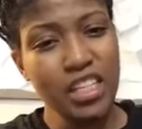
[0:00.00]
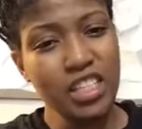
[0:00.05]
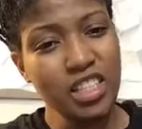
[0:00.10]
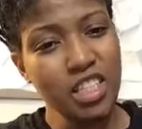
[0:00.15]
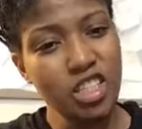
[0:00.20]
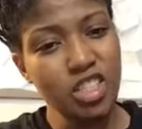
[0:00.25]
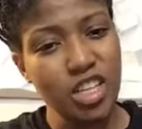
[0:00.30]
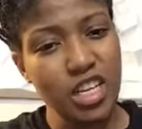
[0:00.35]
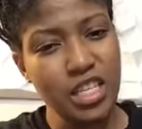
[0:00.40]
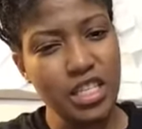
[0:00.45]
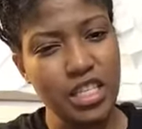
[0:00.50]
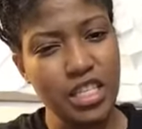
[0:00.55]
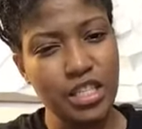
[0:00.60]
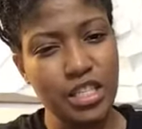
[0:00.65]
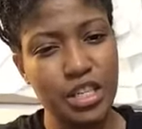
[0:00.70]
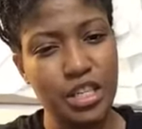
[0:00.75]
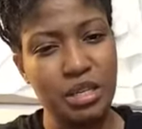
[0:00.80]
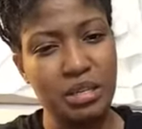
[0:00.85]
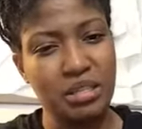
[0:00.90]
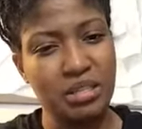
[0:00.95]
it's
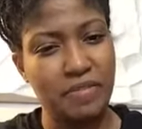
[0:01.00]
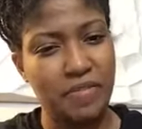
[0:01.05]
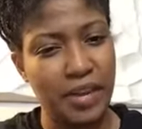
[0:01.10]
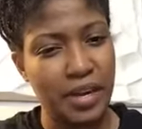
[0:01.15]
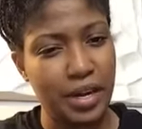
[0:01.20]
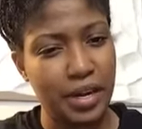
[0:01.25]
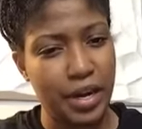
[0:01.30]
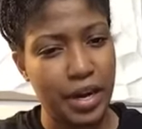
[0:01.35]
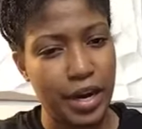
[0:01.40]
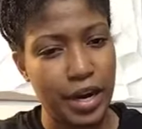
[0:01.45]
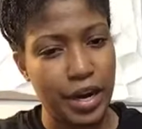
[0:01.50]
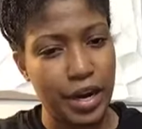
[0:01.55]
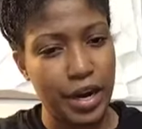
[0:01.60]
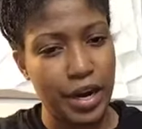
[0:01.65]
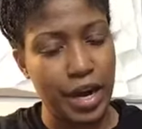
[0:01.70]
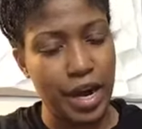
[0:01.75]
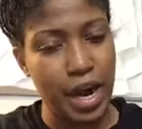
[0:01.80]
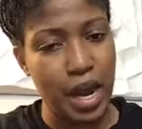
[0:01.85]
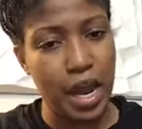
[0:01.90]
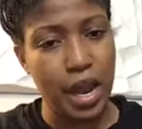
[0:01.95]
suggested to use
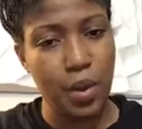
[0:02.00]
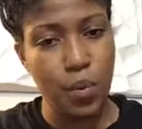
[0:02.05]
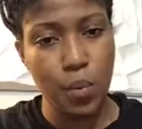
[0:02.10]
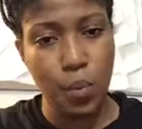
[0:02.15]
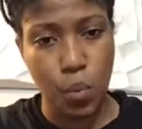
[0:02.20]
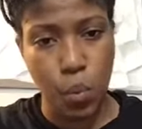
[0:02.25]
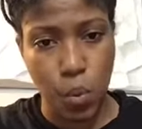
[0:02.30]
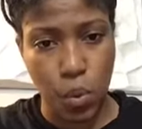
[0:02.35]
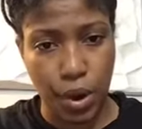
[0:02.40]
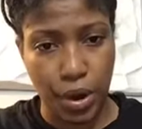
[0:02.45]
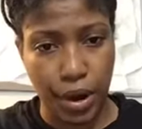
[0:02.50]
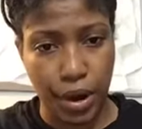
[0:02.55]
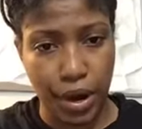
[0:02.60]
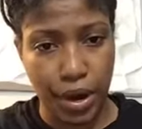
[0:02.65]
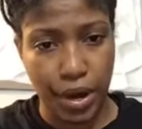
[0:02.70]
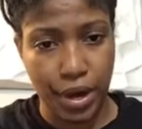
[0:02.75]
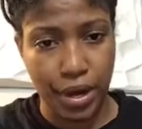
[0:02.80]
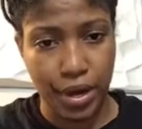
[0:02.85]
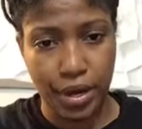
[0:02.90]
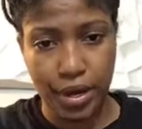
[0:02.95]
vinegar and
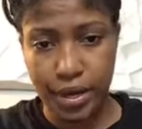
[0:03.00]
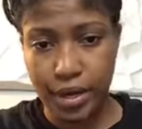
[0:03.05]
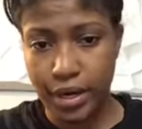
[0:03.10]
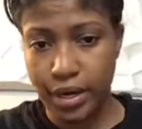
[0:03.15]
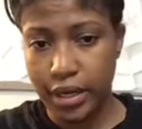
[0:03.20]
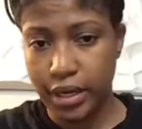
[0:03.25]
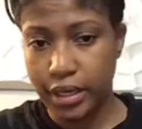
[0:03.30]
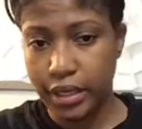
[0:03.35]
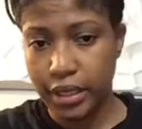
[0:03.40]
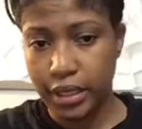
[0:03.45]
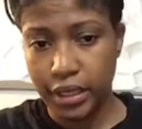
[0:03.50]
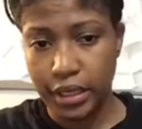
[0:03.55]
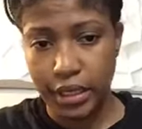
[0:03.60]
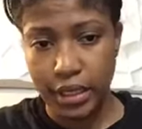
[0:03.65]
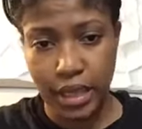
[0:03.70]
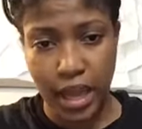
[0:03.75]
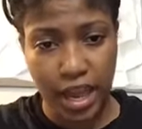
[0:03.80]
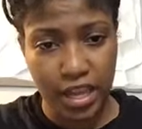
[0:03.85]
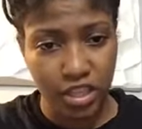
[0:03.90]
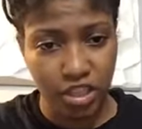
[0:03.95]
water.
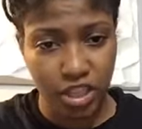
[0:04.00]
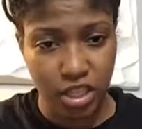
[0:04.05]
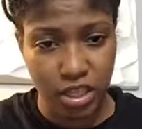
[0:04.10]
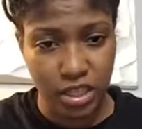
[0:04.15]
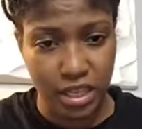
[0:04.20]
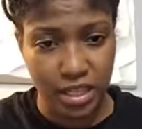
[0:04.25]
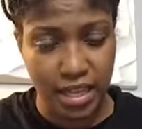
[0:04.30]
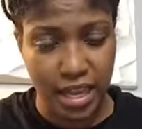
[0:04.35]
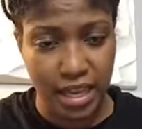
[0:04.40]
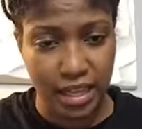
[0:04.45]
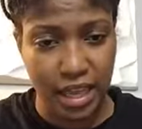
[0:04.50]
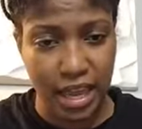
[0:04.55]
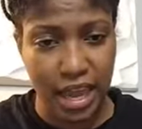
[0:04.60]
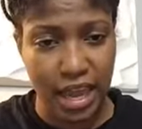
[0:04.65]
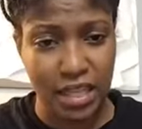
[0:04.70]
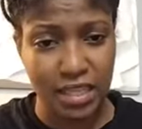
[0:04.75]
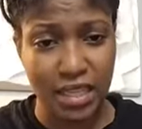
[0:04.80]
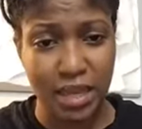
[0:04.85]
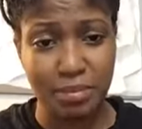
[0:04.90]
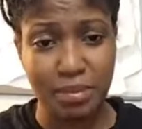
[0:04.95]
That's just to take the
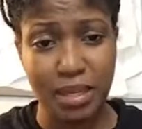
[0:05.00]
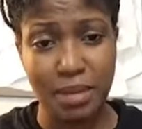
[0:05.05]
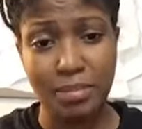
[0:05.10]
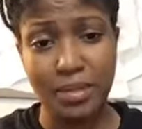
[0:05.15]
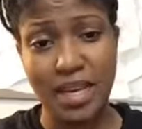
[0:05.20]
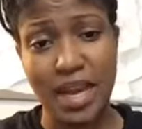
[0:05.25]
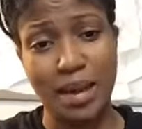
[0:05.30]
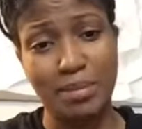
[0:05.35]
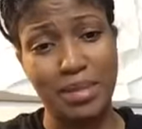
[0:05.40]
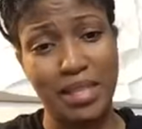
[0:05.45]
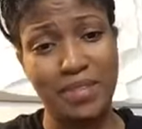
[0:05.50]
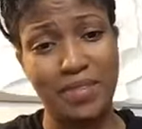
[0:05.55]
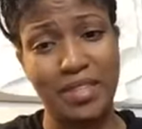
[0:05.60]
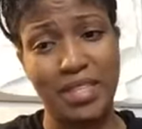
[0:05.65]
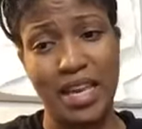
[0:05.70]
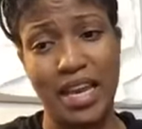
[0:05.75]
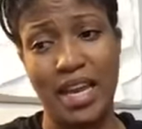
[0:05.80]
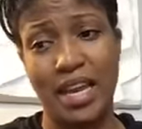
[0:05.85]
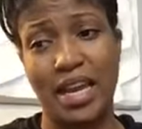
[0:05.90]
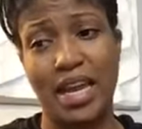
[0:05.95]
haze up. Sometimes
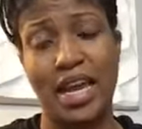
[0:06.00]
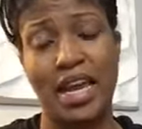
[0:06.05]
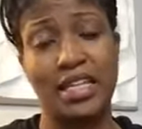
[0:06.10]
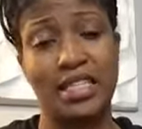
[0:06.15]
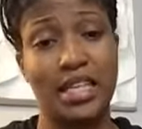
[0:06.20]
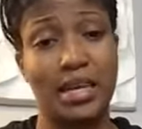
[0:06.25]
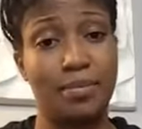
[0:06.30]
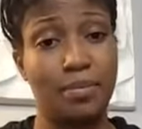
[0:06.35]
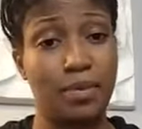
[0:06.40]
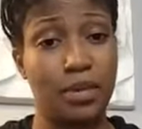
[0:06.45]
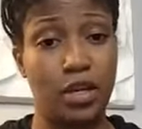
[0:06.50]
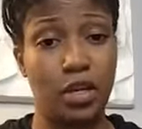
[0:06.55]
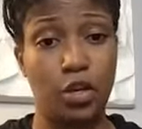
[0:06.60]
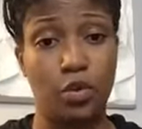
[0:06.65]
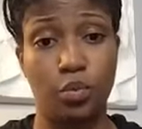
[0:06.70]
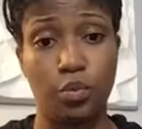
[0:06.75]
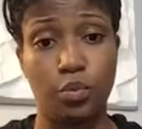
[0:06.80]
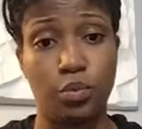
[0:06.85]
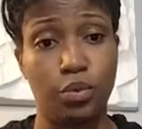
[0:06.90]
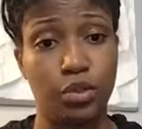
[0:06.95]
even taking the haze up
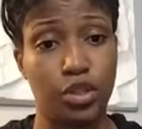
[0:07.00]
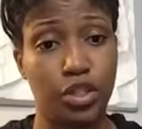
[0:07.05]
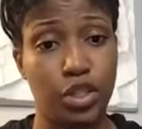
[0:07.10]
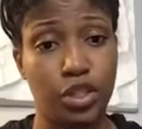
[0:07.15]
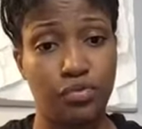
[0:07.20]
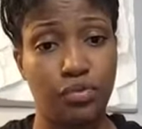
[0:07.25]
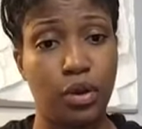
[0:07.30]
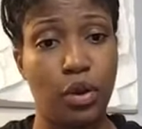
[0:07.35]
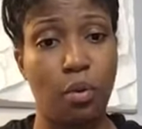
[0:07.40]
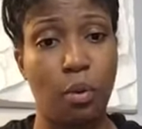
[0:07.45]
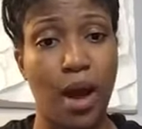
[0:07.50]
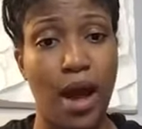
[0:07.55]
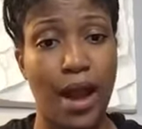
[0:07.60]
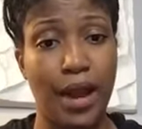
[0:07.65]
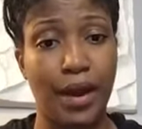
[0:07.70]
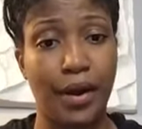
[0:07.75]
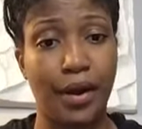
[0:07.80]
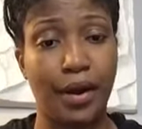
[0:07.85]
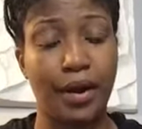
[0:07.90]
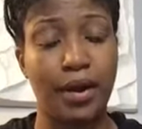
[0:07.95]
would just
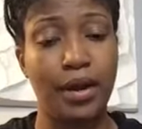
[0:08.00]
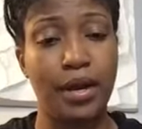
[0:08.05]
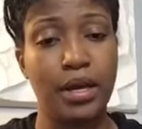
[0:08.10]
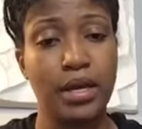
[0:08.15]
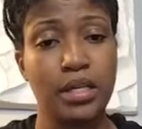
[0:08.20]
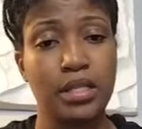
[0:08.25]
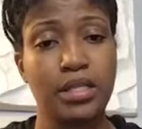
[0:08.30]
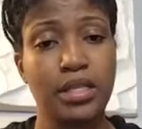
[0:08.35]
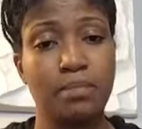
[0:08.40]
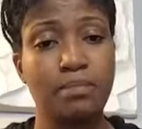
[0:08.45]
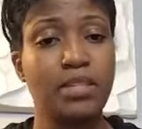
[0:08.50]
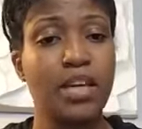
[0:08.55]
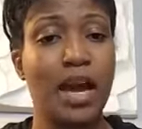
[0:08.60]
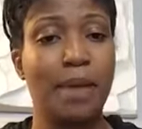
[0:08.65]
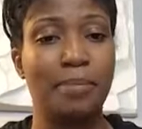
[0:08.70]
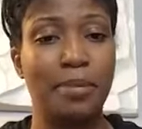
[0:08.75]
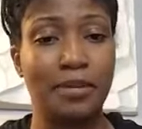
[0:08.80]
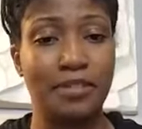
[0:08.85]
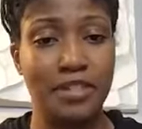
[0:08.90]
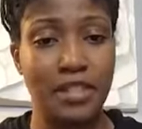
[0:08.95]
require some
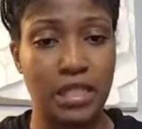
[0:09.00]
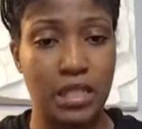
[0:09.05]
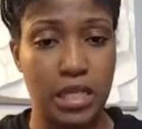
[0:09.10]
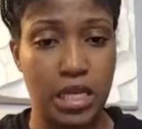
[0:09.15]
type of